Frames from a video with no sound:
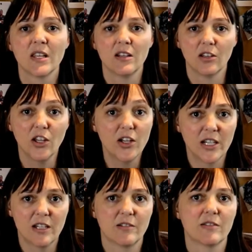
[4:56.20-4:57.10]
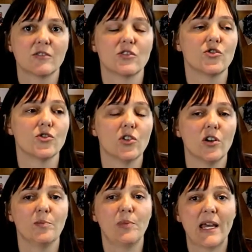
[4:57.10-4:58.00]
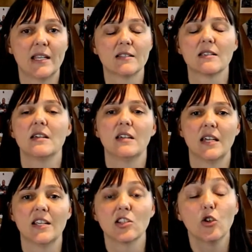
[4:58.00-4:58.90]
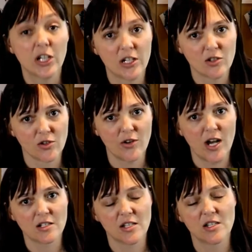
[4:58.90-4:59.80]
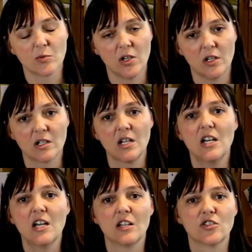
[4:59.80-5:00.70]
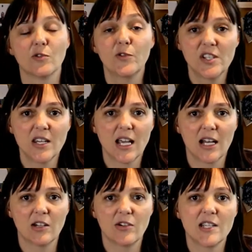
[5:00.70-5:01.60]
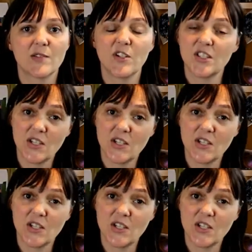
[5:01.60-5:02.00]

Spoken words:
learning to draw and paint is looking at other artists' work. So visit galleries, visit